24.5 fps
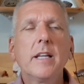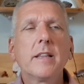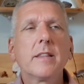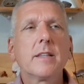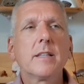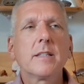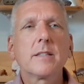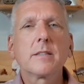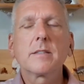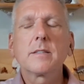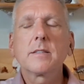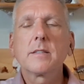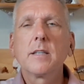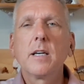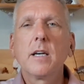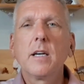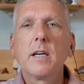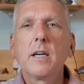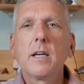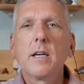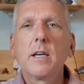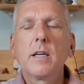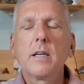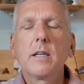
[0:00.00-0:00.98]
this
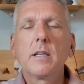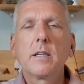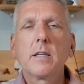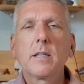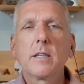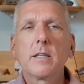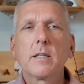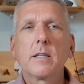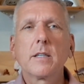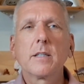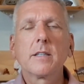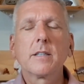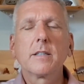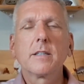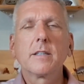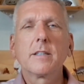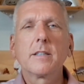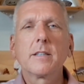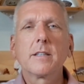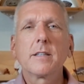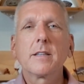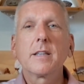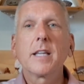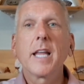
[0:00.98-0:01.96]

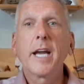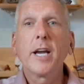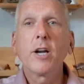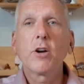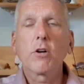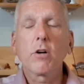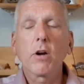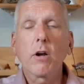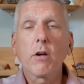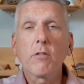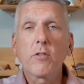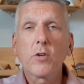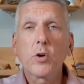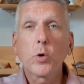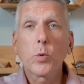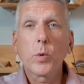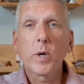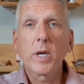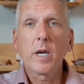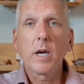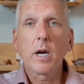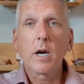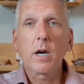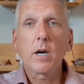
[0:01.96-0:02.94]
layer of who
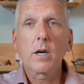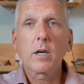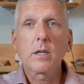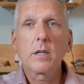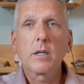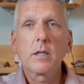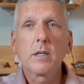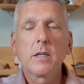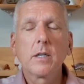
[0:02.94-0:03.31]
we are.